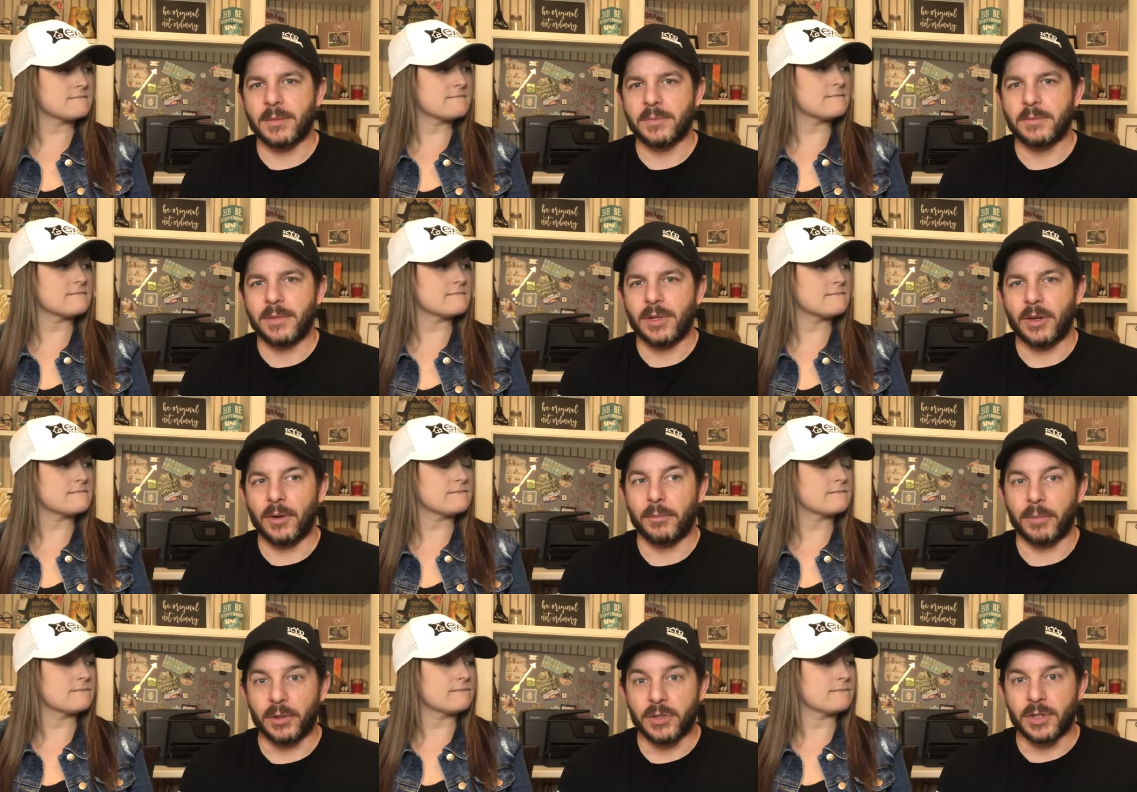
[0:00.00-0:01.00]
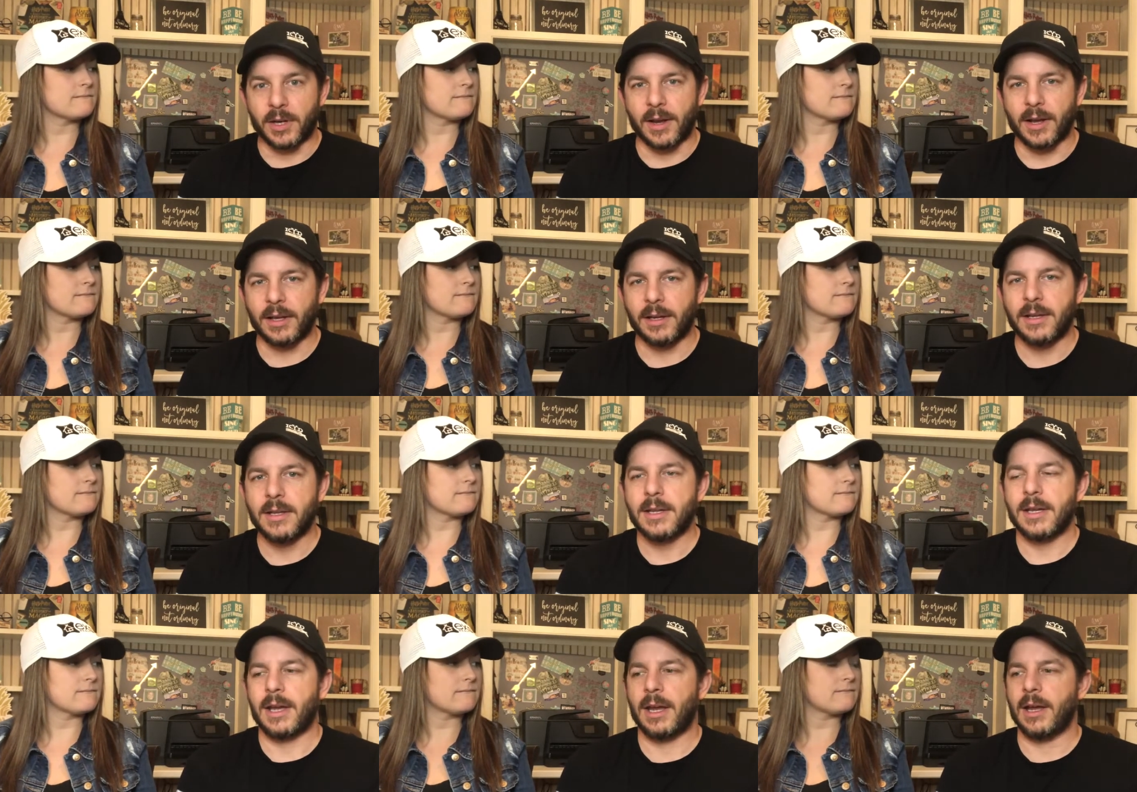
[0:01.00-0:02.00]
Speaker 1: uh, you know, build your gut
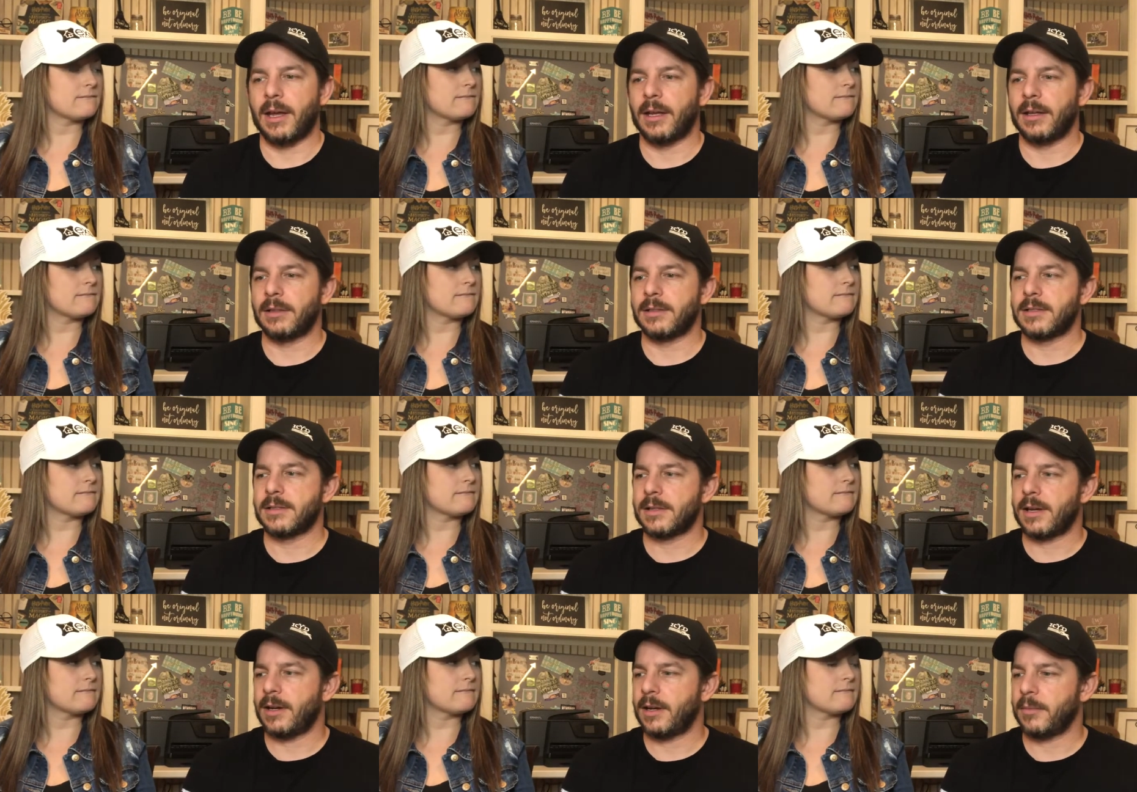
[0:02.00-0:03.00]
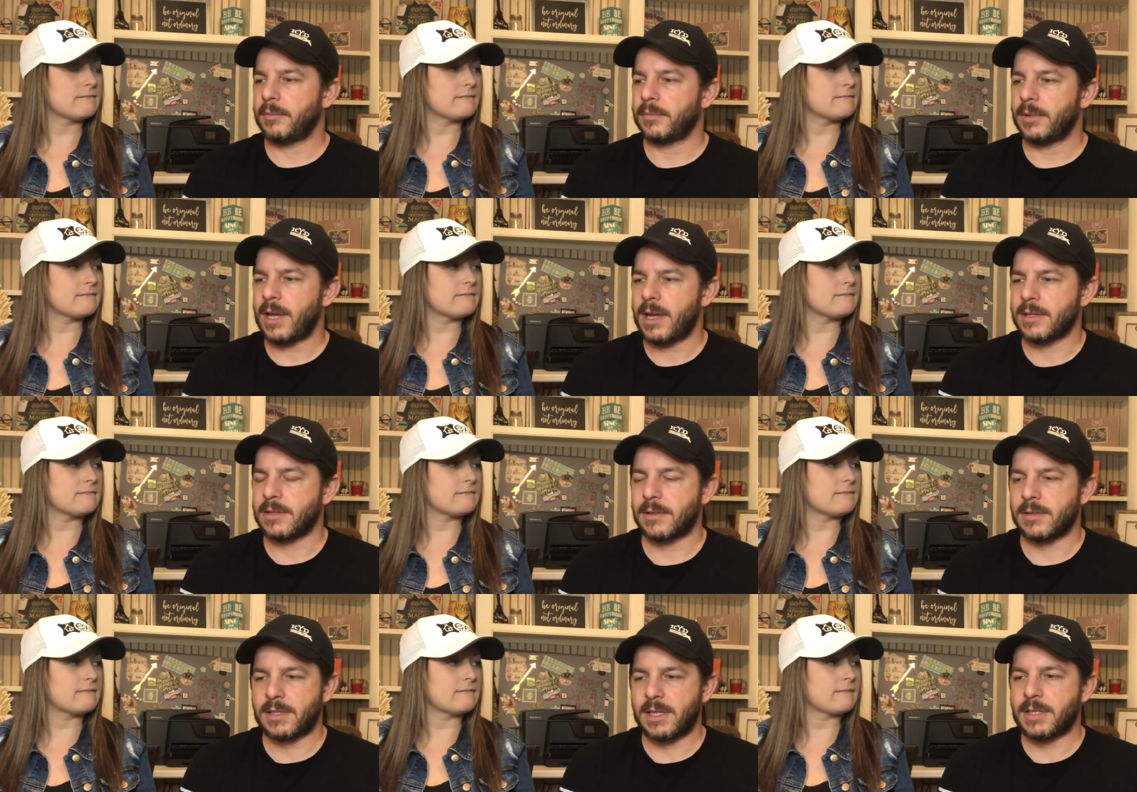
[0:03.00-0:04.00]
and um, yeah,
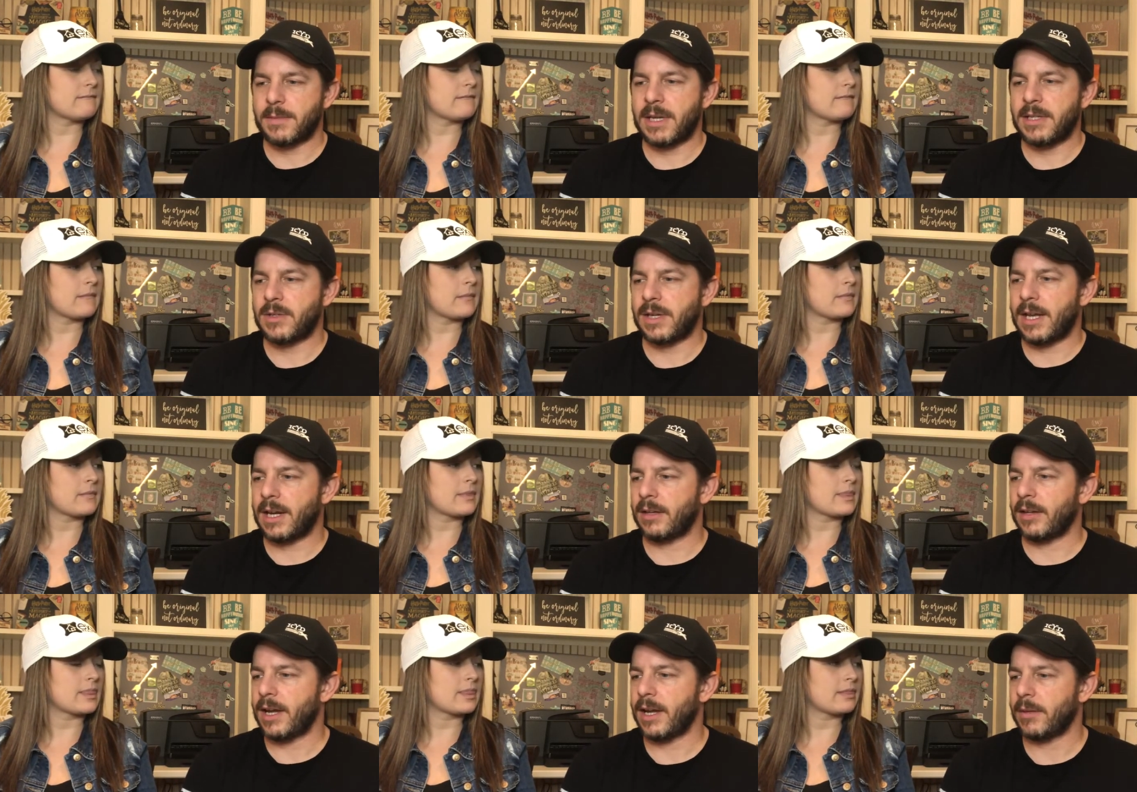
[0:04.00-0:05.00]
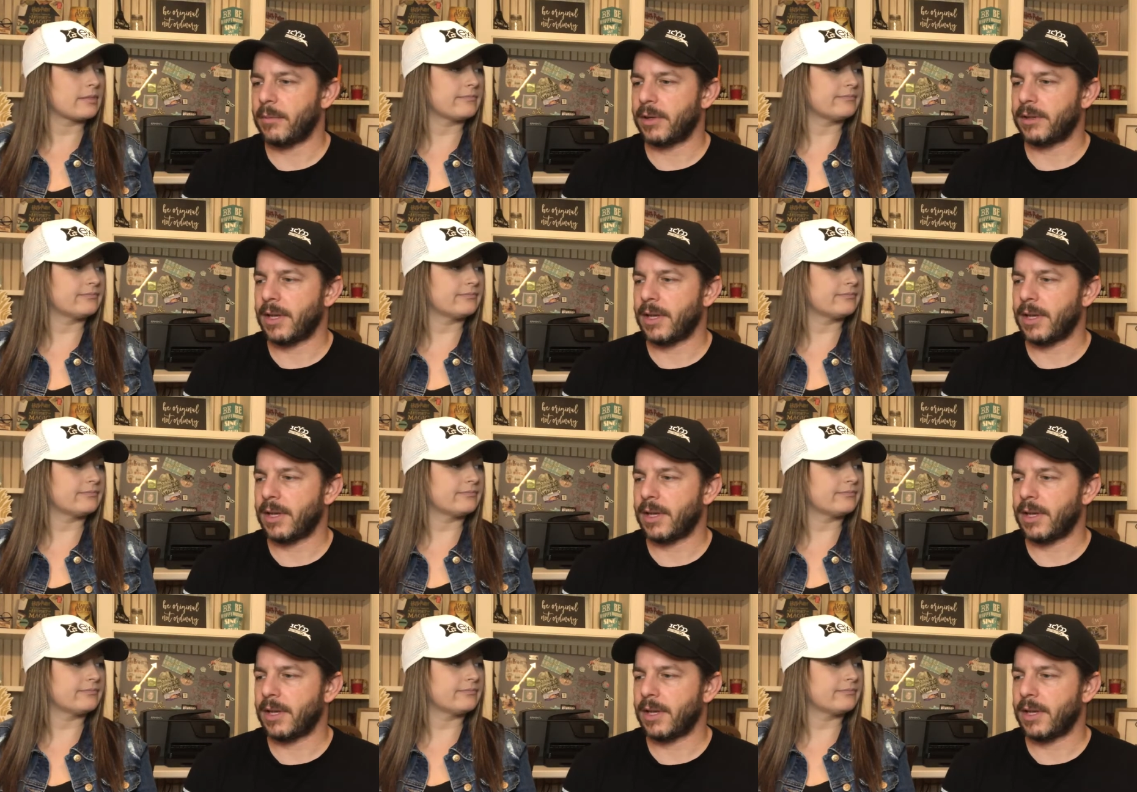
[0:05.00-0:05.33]
see as many as you can online. But